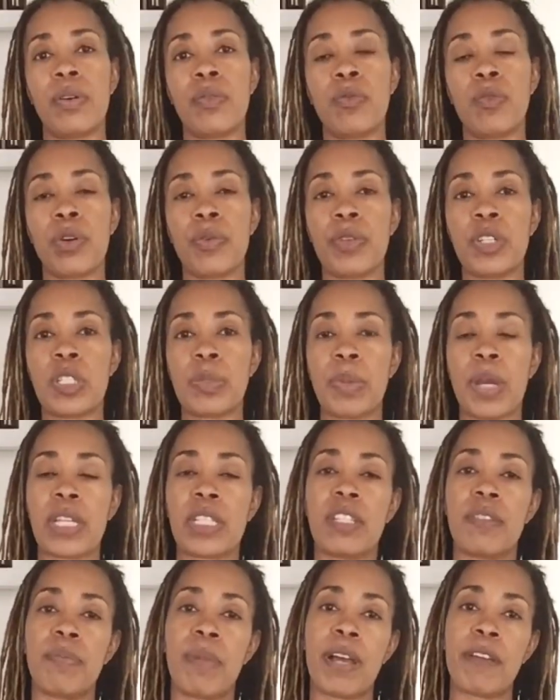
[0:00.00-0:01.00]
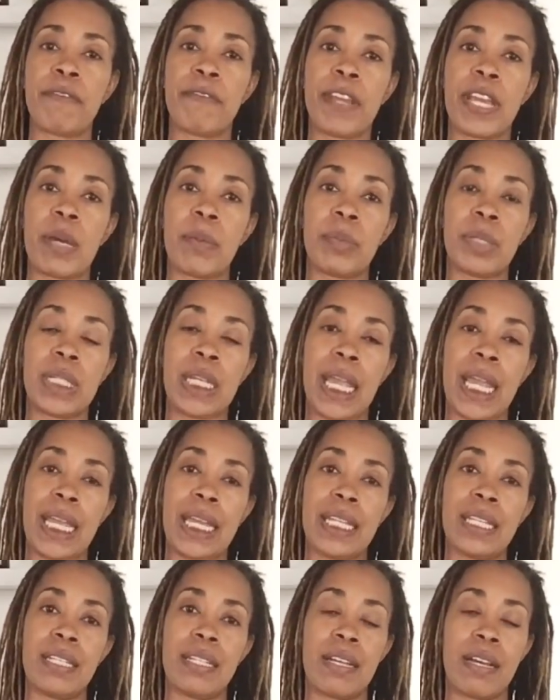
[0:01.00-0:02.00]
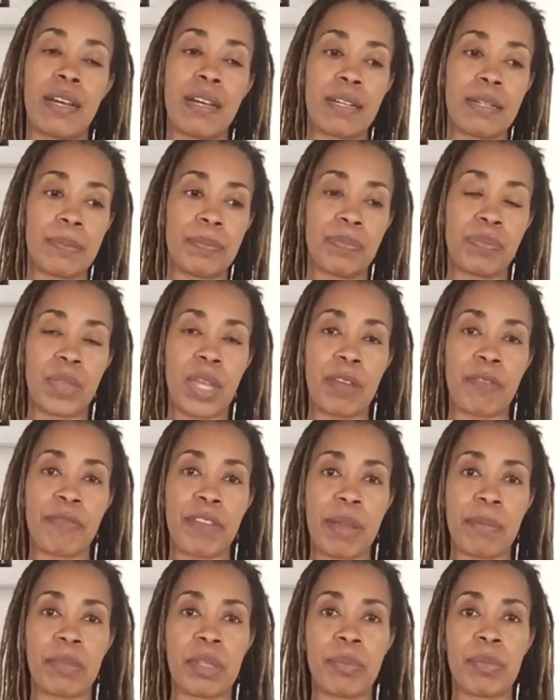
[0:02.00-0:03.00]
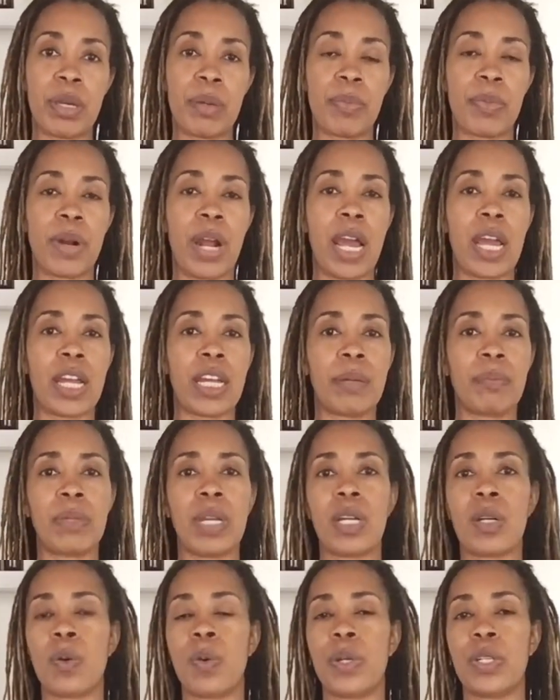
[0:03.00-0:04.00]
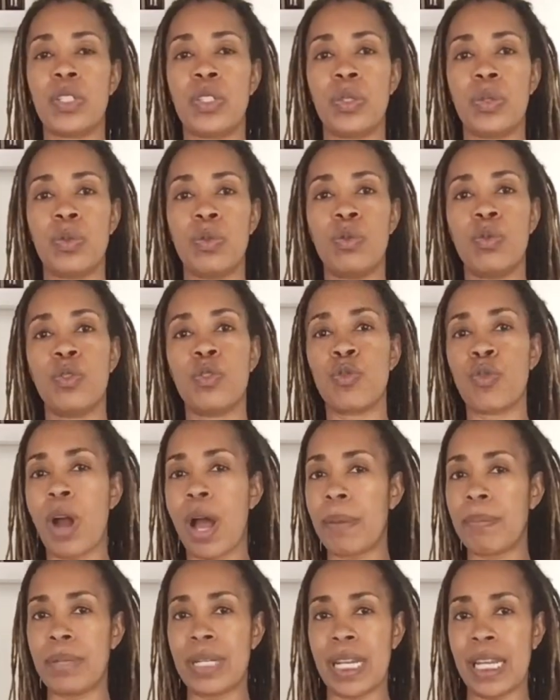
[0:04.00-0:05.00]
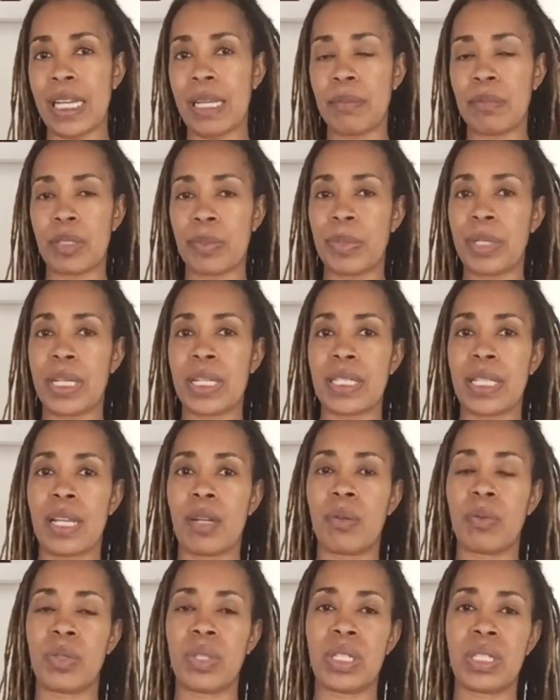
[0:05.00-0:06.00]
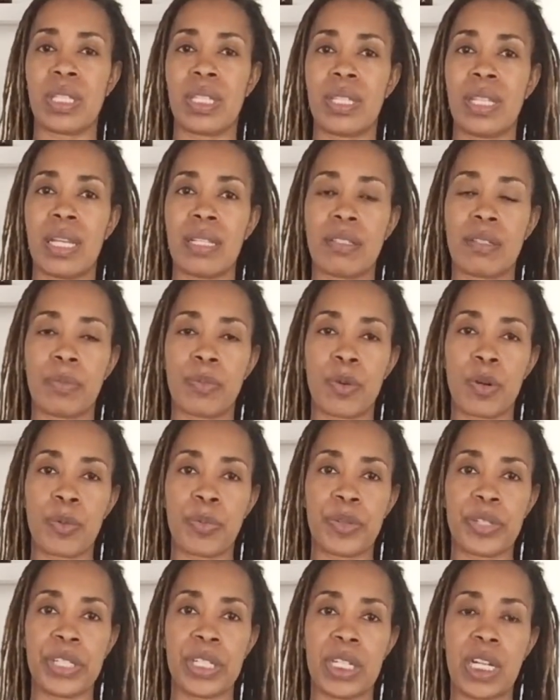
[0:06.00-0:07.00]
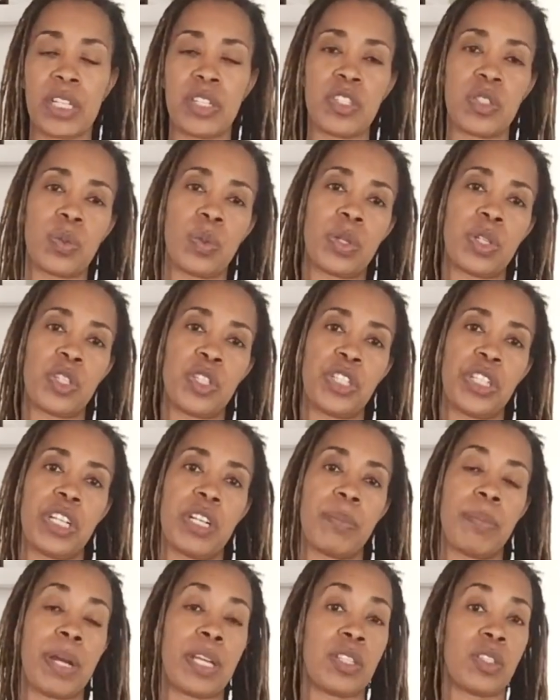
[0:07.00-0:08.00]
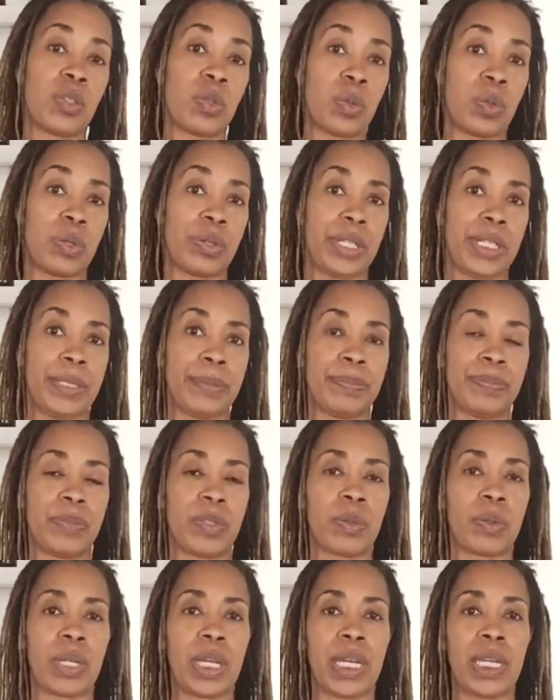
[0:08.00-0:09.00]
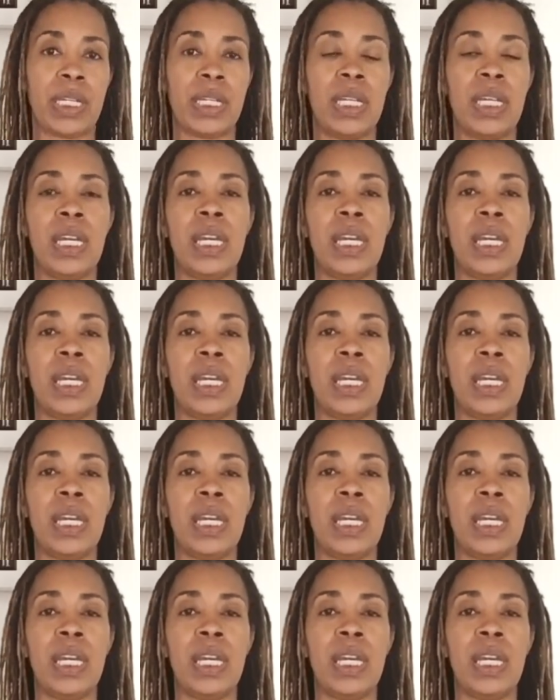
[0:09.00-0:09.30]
for respect of my family and that family member, I am not going to drop names because I don't think that that's appropriate. I just want to share my story. Okay.